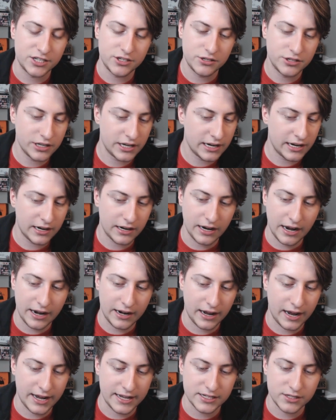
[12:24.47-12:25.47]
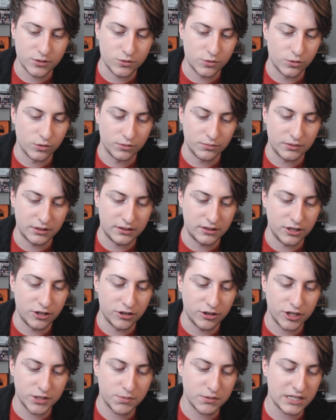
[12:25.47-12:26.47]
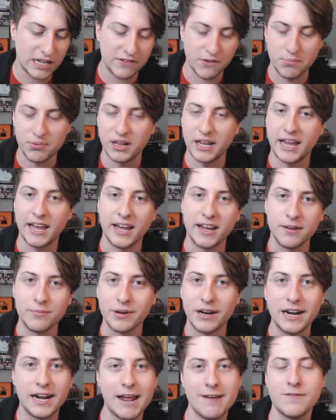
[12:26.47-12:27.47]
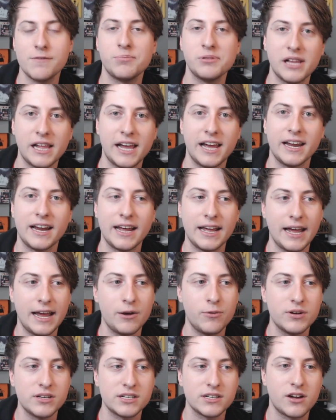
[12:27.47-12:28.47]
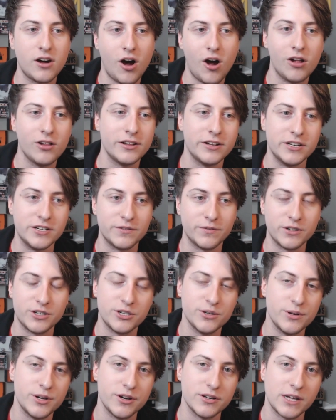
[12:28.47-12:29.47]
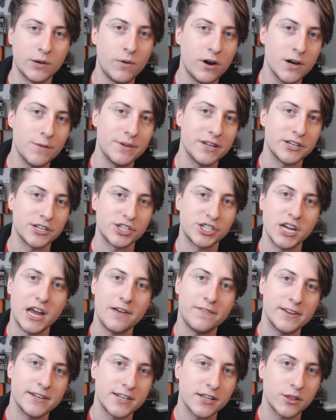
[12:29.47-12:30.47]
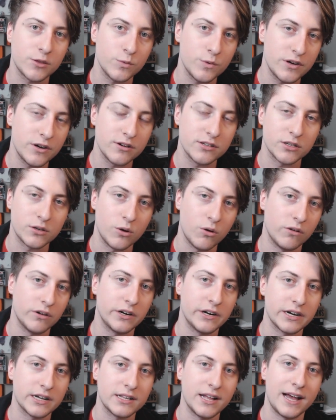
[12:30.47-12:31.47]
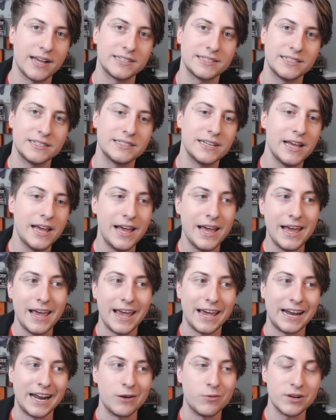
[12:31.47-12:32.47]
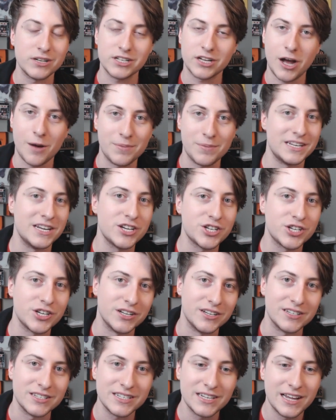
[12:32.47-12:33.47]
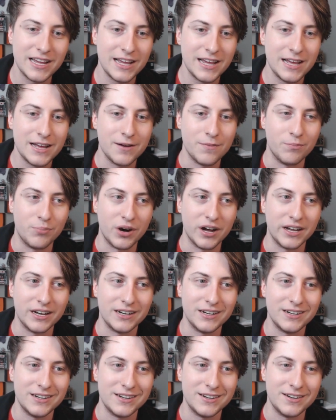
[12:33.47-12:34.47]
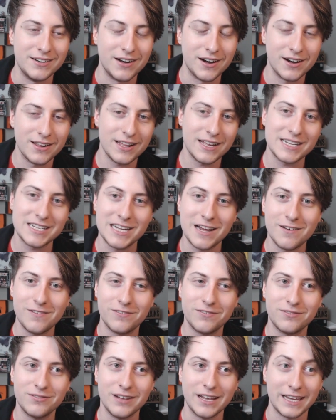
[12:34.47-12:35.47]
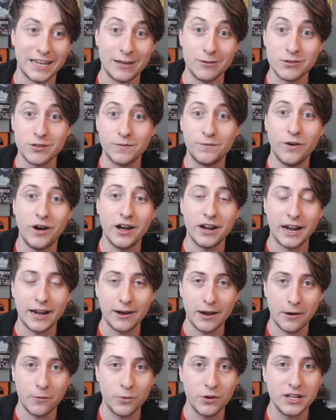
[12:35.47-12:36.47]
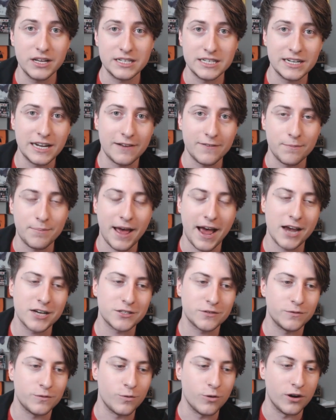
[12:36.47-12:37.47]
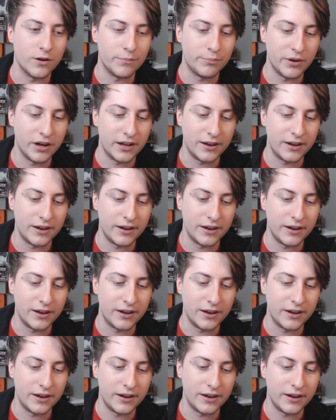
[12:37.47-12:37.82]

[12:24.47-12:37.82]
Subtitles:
As soon as you get out of high school, you're supposed to have a plan. But I didn't have a plan. I went to college for 2 years. I wanted to be a chef. I took 3 years of culinary classes, and I went to competitions. But none of that stuff, like, it was fun. I really did have a passion for it.